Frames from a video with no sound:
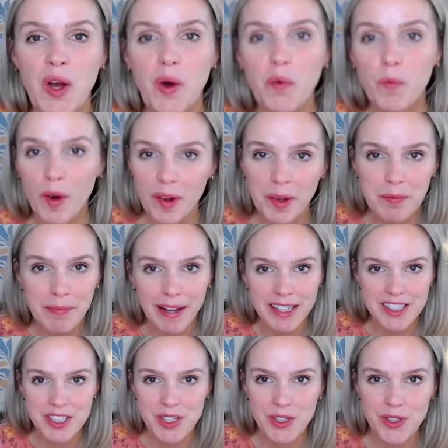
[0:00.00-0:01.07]
Welcome back
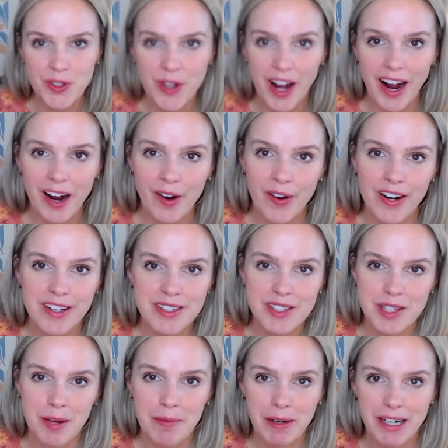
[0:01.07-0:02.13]
to our
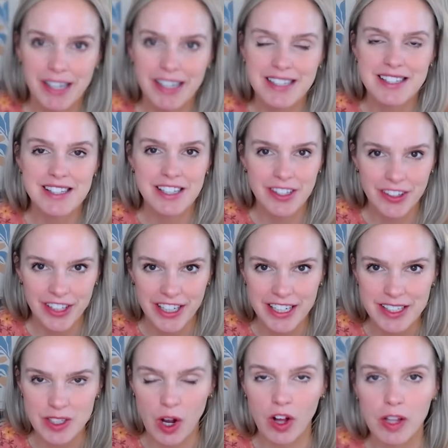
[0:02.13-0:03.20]
summer
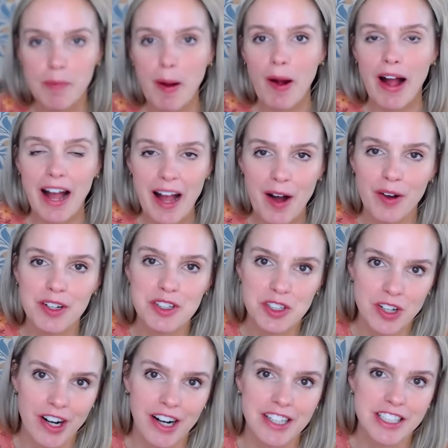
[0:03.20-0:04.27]
series all about how to
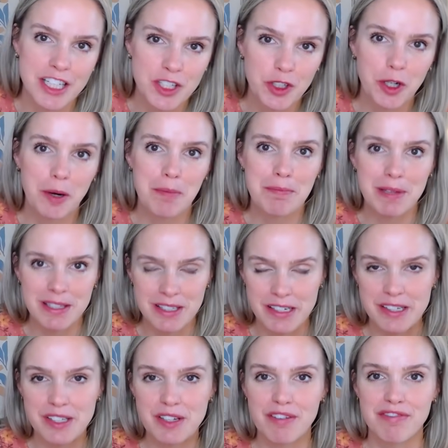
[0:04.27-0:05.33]
start a teacher
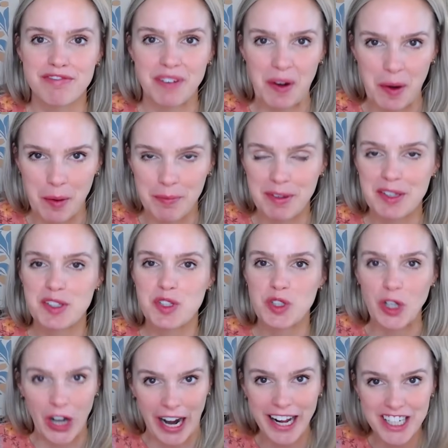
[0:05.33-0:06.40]
business from
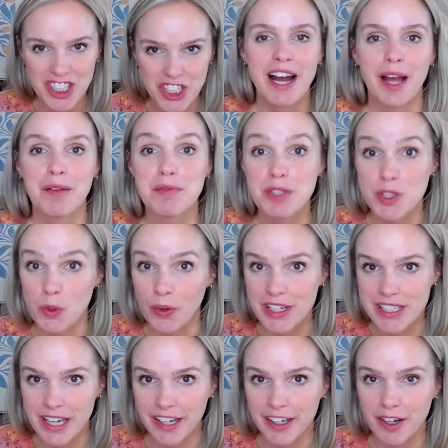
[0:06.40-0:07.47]
scratch. I'm so
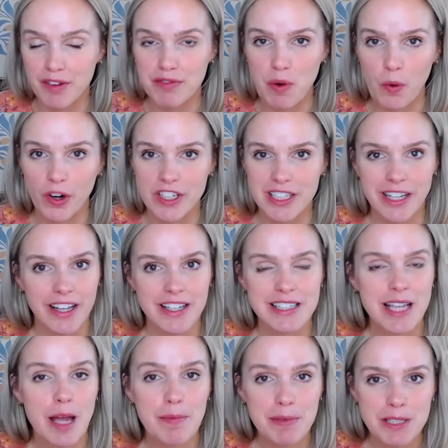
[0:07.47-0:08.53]
excited for today's
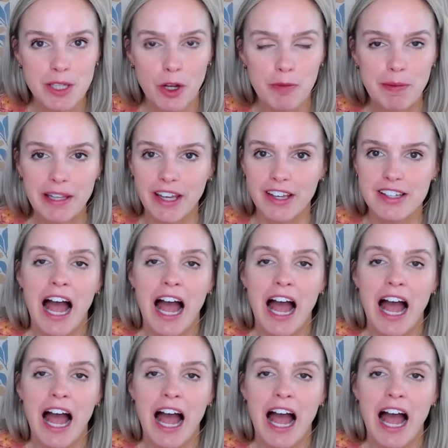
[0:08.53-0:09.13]
episode because